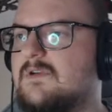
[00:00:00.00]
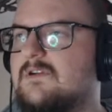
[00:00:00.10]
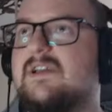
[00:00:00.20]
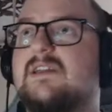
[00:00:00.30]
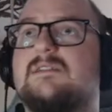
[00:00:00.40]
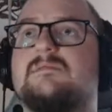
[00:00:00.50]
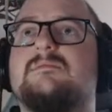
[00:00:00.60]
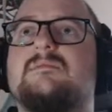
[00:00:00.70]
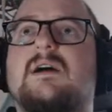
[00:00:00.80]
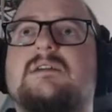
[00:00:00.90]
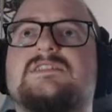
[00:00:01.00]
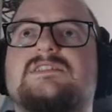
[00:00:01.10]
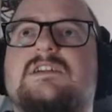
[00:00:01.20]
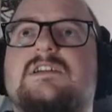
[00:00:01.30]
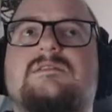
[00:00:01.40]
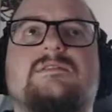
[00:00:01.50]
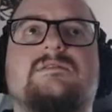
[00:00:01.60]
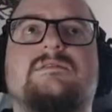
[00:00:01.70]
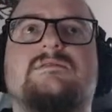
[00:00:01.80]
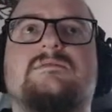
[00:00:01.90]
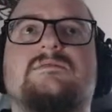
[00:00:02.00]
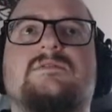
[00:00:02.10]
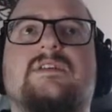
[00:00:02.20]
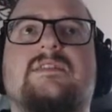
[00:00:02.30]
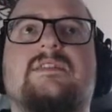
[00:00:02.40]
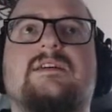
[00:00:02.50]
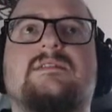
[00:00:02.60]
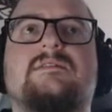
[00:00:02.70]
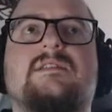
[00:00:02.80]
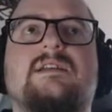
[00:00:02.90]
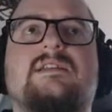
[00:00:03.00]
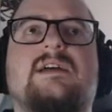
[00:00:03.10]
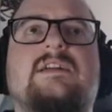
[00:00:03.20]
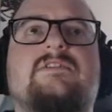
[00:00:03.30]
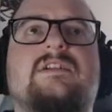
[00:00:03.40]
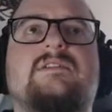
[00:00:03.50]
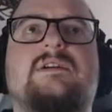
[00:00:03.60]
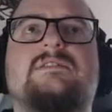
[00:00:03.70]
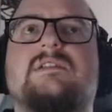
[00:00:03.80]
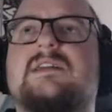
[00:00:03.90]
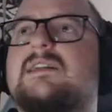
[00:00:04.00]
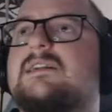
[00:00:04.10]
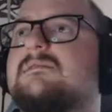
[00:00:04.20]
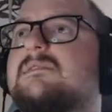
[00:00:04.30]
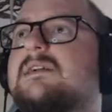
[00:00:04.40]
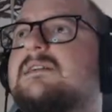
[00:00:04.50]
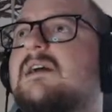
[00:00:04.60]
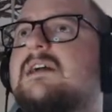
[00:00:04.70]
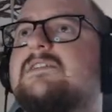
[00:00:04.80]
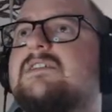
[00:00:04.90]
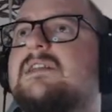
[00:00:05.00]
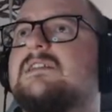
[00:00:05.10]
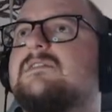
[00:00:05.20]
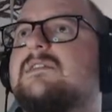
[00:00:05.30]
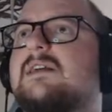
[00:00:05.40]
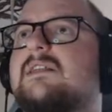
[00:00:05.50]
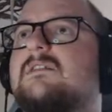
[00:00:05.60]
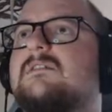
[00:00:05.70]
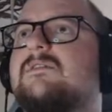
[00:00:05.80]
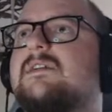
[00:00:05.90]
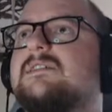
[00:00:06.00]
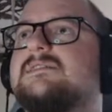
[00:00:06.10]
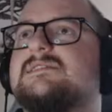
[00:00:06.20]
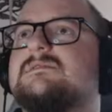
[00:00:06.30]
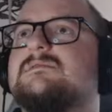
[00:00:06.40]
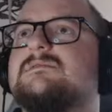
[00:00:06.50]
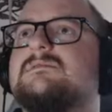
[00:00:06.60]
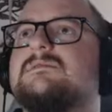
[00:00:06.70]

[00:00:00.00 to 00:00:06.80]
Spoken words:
Okay, I'm just going to do that then. I really want to like, I really like to catalog things, so